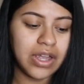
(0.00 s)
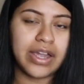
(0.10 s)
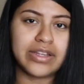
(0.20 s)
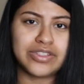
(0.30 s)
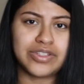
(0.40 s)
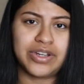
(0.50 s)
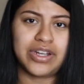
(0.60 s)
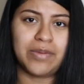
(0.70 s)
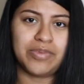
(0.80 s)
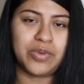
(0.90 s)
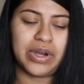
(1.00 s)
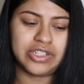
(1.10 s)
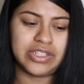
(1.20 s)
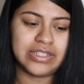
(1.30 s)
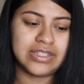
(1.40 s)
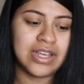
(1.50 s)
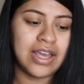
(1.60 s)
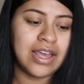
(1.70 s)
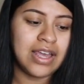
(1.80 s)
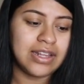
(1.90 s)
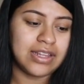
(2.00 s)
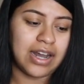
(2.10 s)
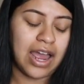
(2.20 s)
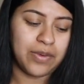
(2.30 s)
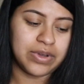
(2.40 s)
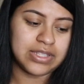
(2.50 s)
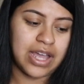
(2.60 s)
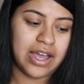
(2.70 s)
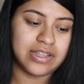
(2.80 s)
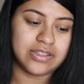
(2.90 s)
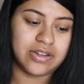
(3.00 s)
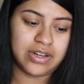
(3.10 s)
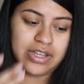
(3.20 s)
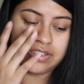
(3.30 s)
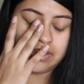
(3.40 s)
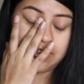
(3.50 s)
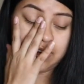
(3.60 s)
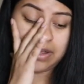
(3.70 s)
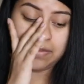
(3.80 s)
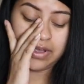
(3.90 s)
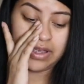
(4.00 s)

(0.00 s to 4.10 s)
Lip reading: answer a couple questions that I was asked on Instagram.